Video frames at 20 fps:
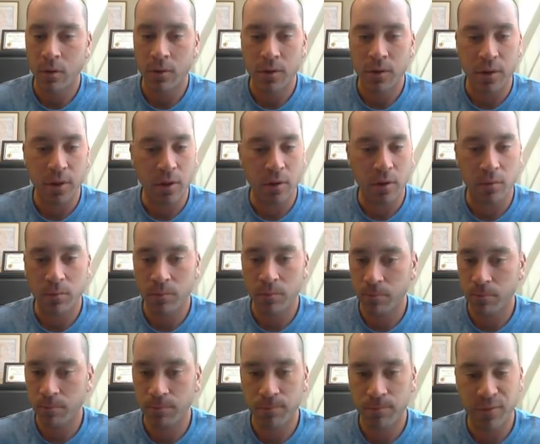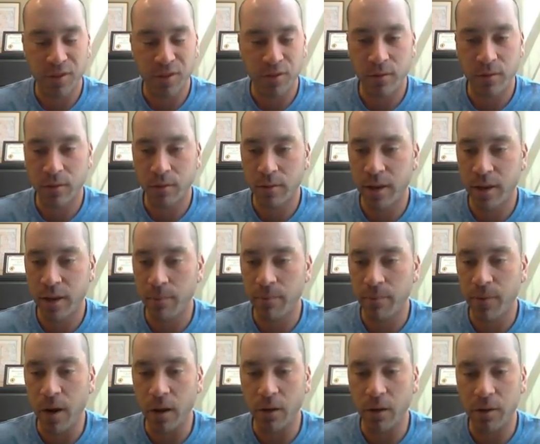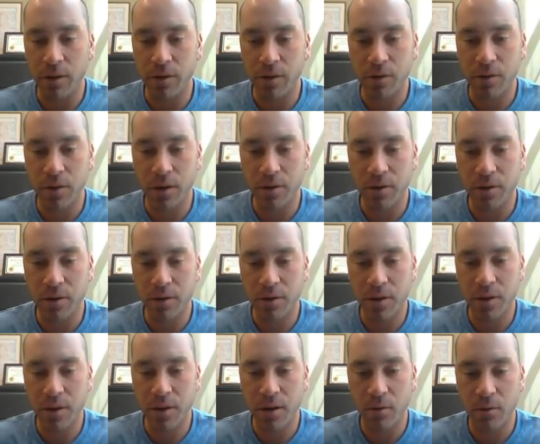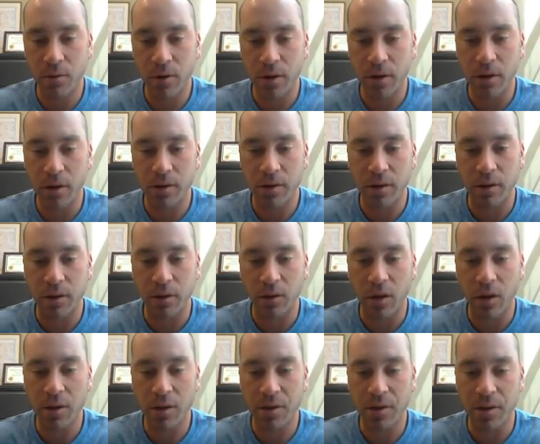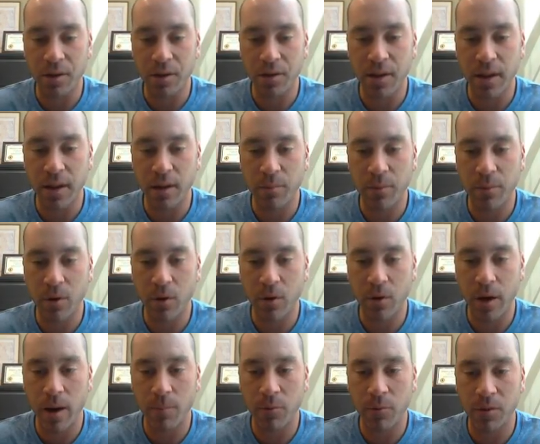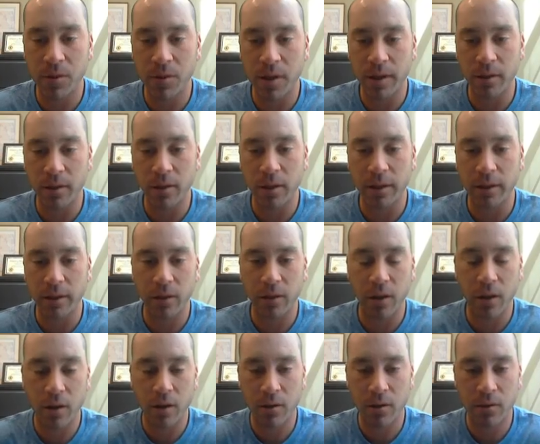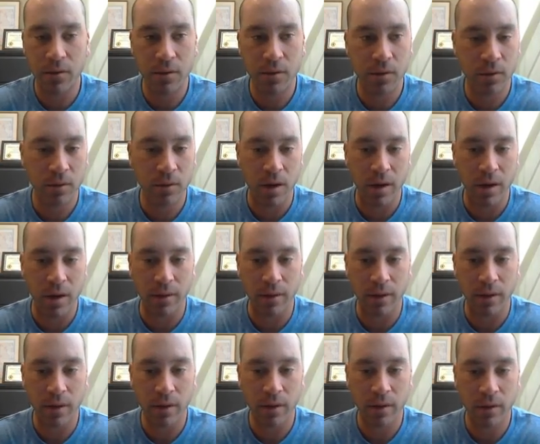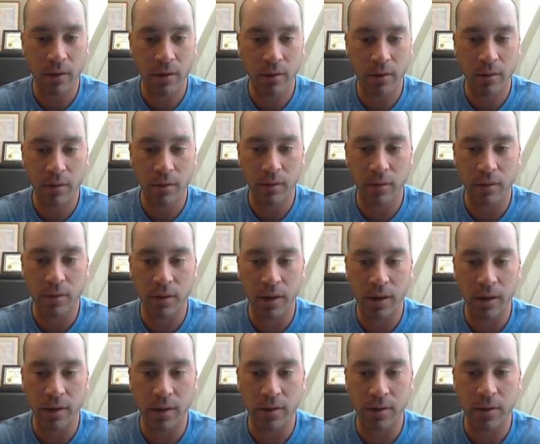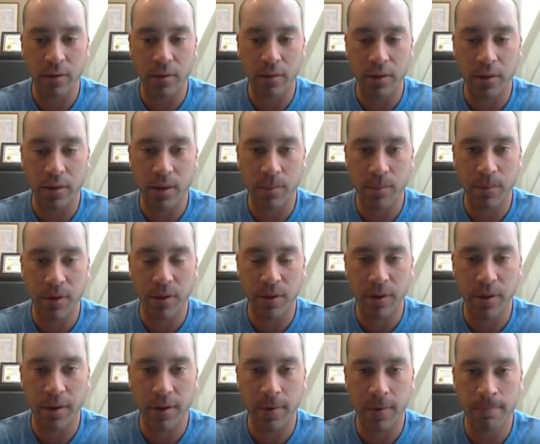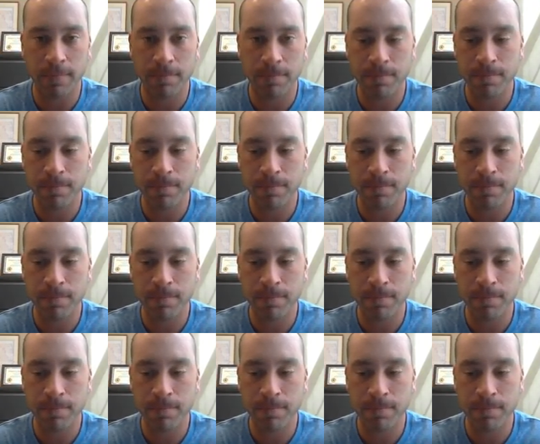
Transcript: So just keep following the instructions here. It's gonna launch the setup program once I click close, I think. Looks like it's doing something here.